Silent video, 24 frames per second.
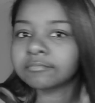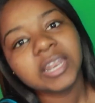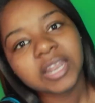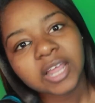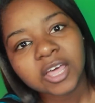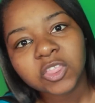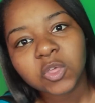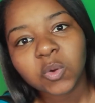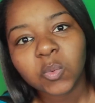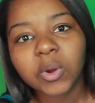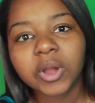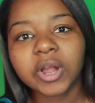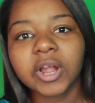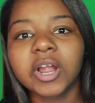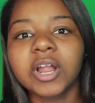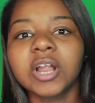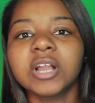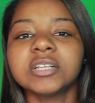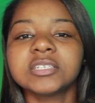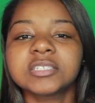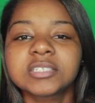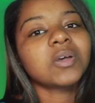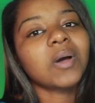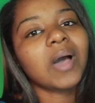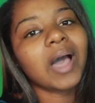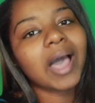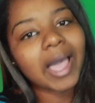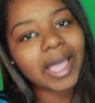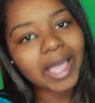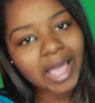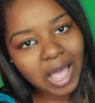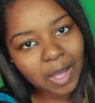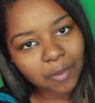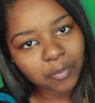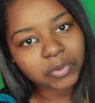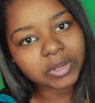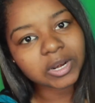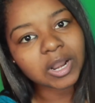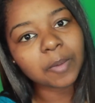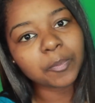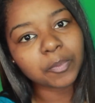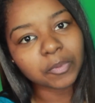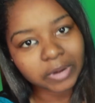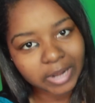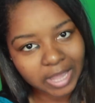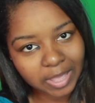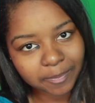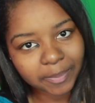In other words, so IHOP went up
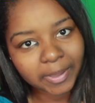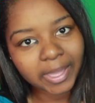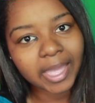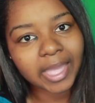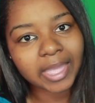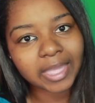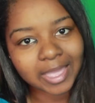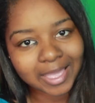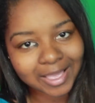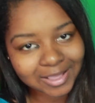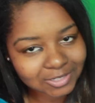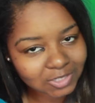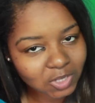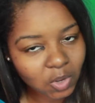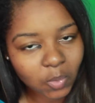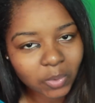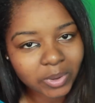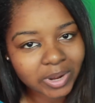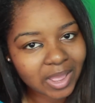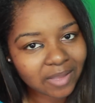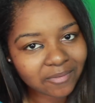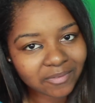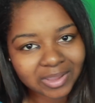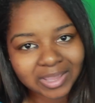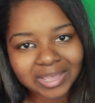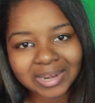on their pancakes or whatever,